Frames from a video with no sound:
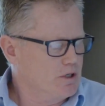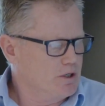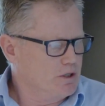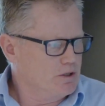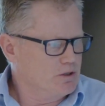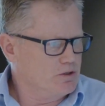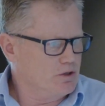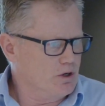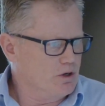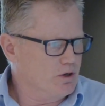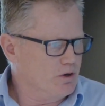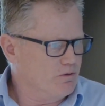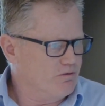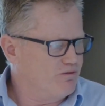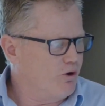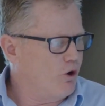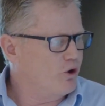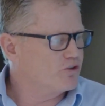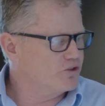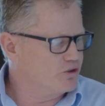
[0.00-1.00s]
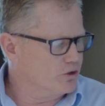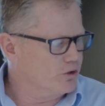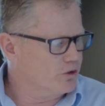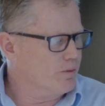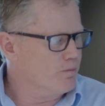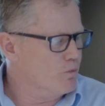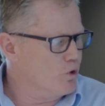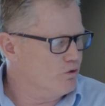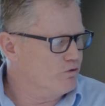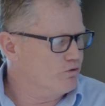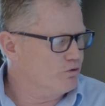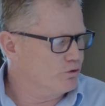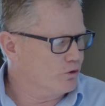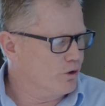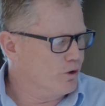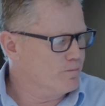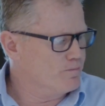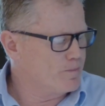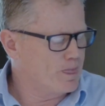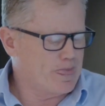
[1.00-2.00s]
to foster and move
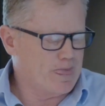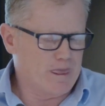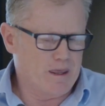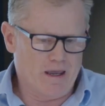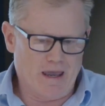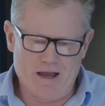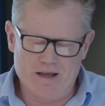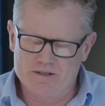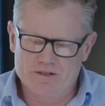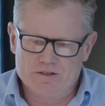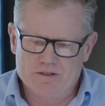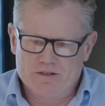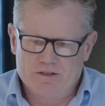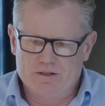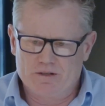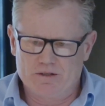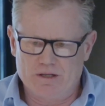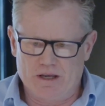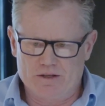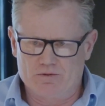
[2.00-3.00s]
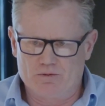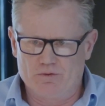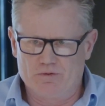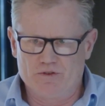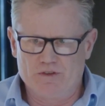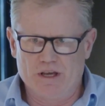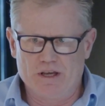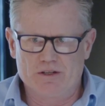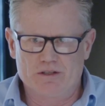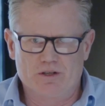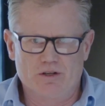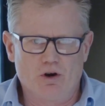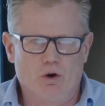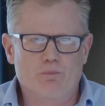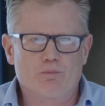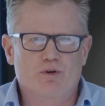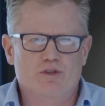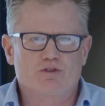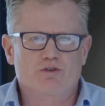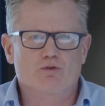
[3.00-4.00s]
through. Ours is, as we've said, it's a
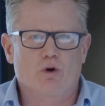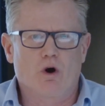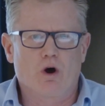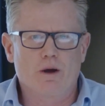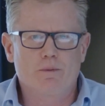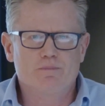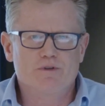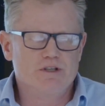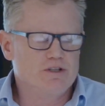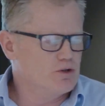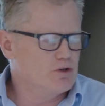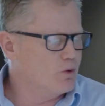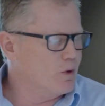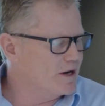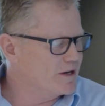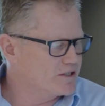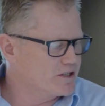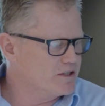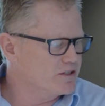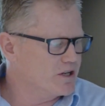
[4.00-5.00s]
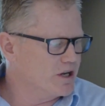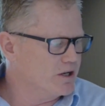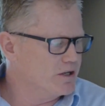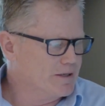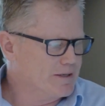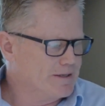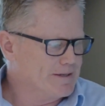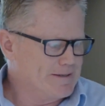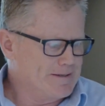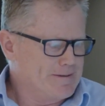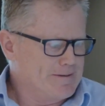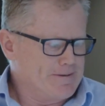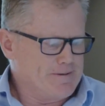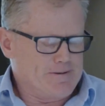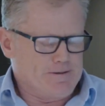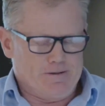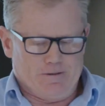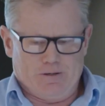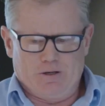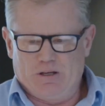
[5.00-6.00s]
non-prescribed situation, so
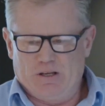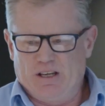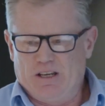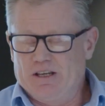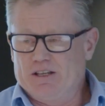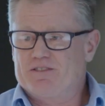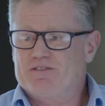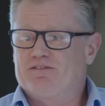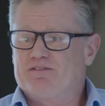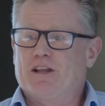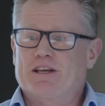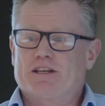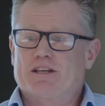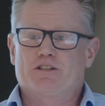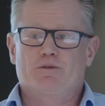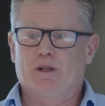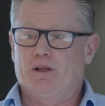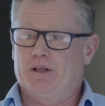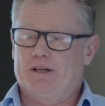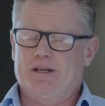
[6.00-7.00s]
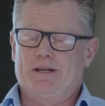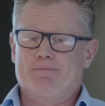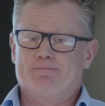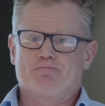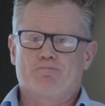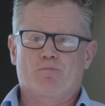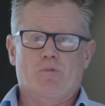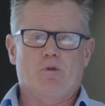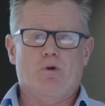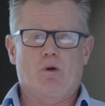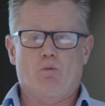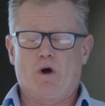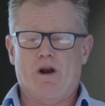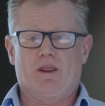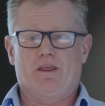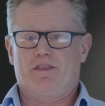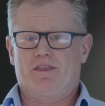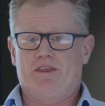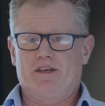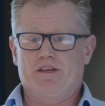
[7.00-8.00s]
it's flexibility. One
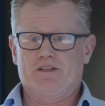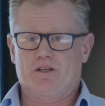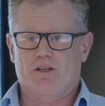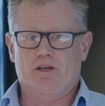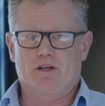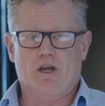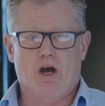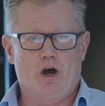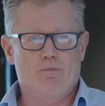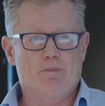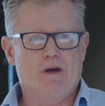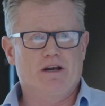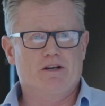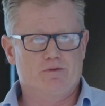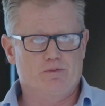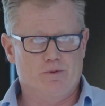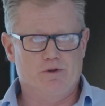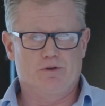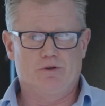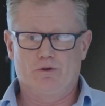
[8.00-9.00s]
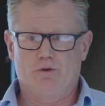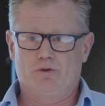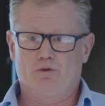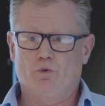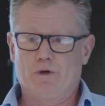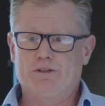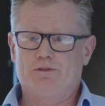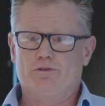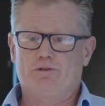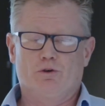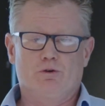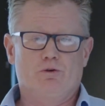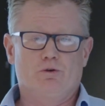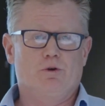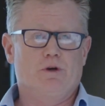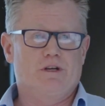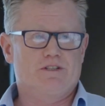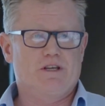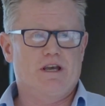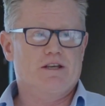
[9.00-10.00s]
of the things that the Code Management do is we do
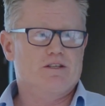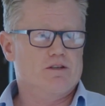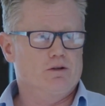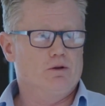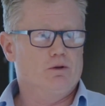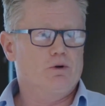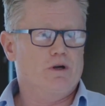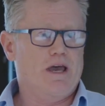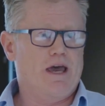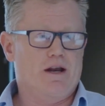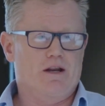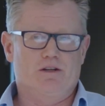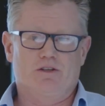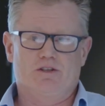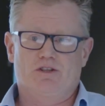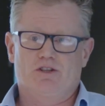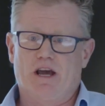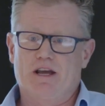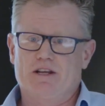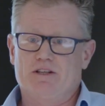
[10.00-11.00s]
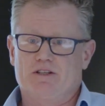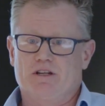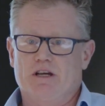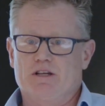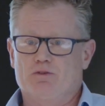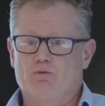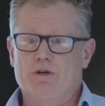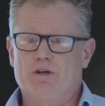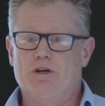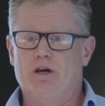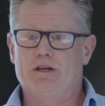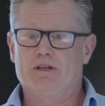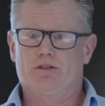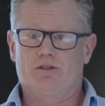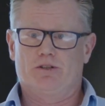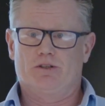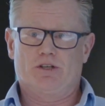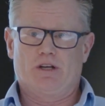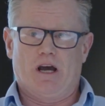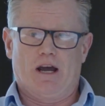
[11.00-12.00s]
assess and look at it and change it as we need
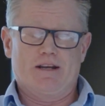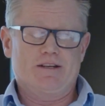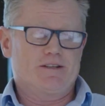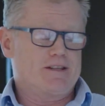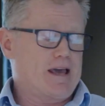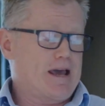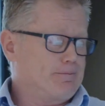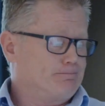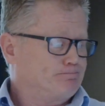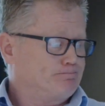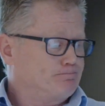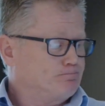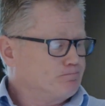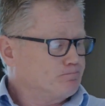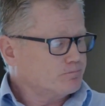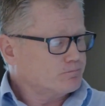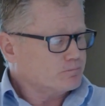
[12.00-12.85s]
to change that,